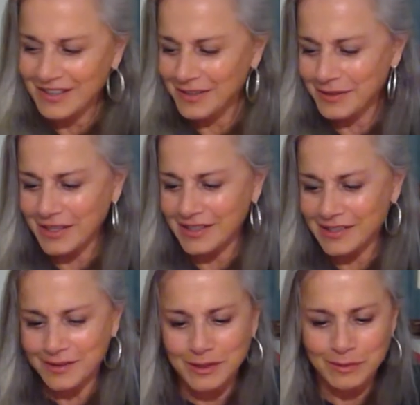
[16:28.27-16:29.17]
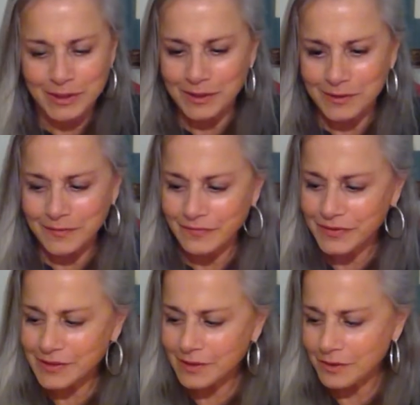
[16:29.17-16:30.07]
Okay, so here we go.
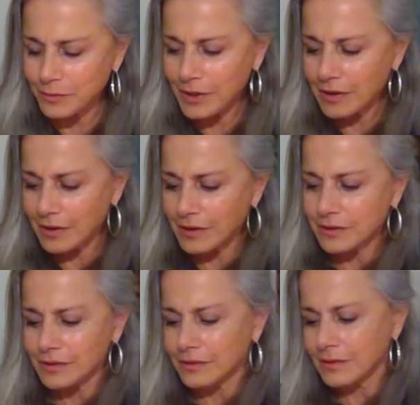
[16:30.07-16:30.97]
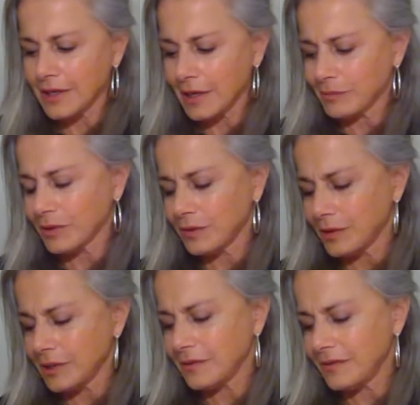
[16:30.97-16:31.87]
So, where are you, Capricorn,
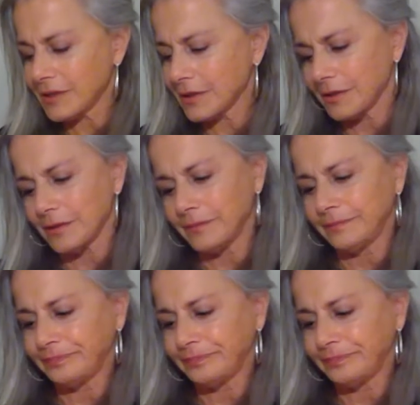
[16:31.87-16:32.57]
in the physical?